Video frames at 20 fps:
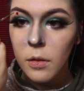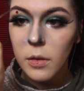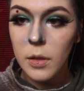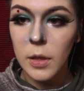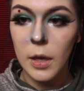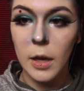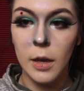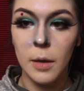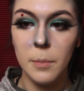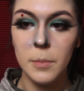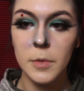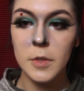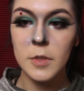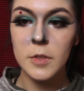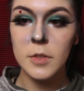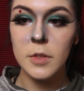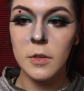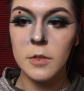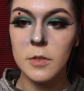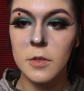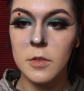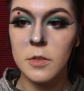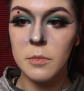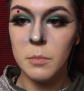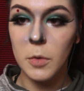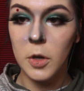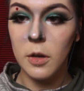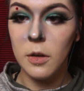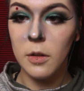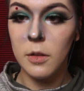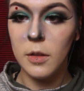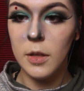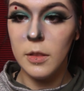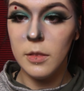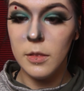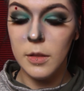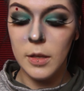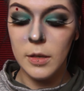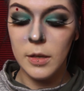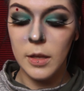Yeah, I'm gonna start small
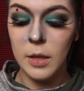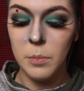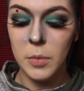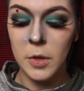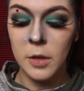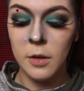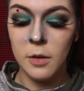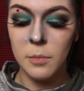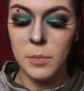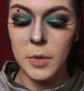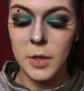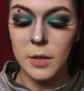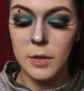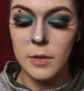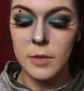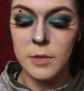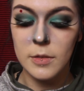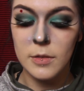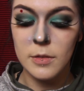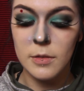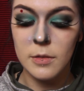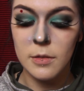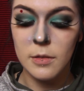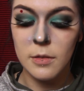and then get bigger because